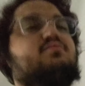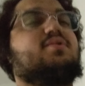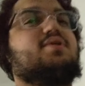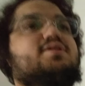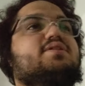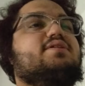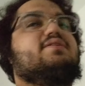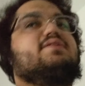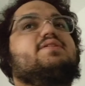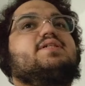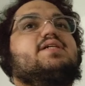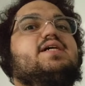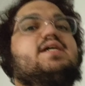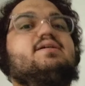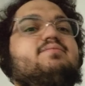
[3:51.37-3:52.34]
most of the
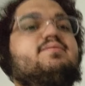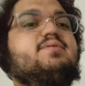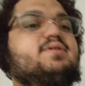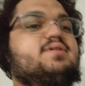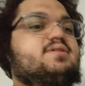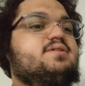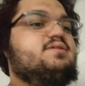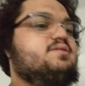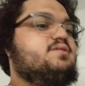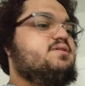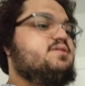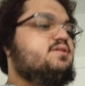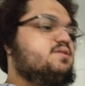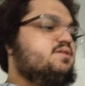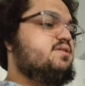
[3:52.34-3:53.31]
time
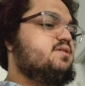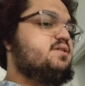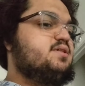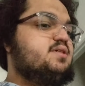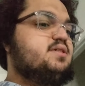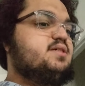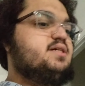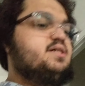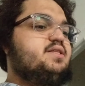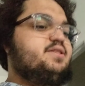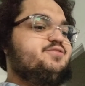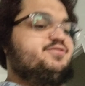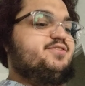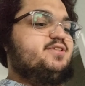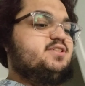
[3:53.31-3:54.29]

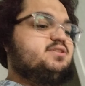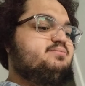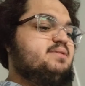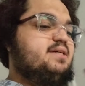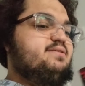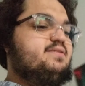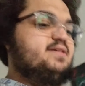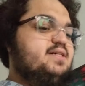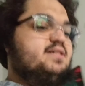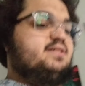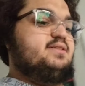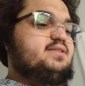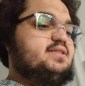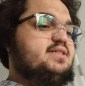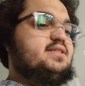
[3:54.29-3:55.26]
in the first Medford
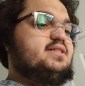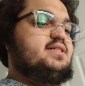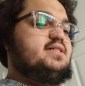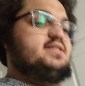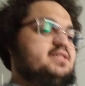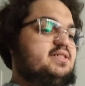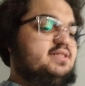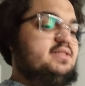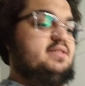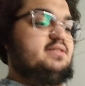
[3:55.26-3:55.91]
house, and I